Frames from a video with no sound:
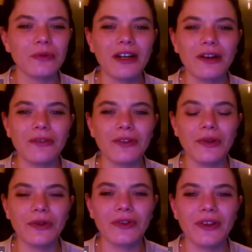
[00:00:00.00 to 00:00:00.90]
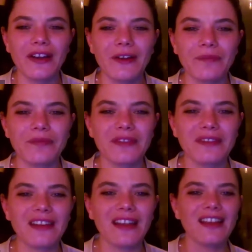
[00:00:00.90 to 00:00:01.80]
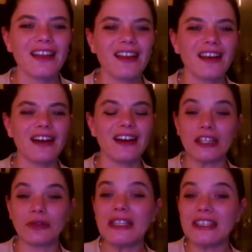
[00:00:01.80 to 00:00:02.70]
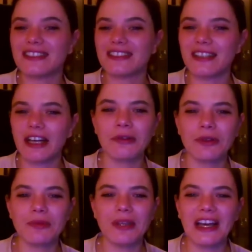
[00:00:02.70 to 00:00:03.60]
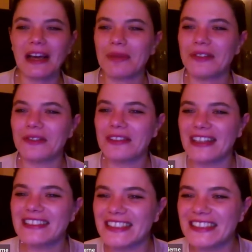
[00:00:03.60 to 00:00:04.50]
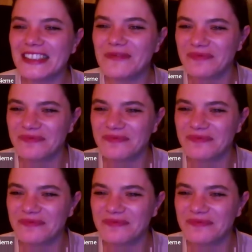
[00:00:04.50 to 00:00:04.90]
one of those ingredients, I would be happy to test it.